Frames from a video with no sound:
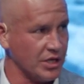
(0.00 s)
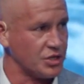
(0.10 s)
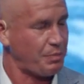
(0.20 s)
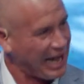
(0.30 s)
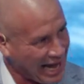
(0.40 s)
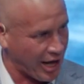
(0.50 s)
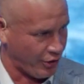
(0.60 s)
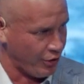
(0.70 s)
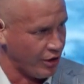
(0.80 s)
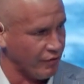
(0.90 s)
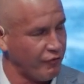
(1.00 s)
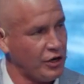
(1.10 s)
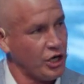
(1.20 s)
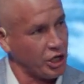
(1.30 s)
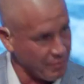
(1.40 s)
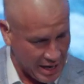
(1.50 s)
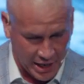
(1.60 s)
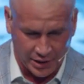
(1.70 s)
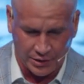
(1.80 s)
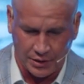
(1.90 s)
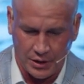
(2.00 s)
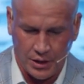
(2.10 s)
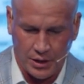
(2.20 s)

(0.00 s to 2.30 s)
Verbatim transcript: This pattern of command,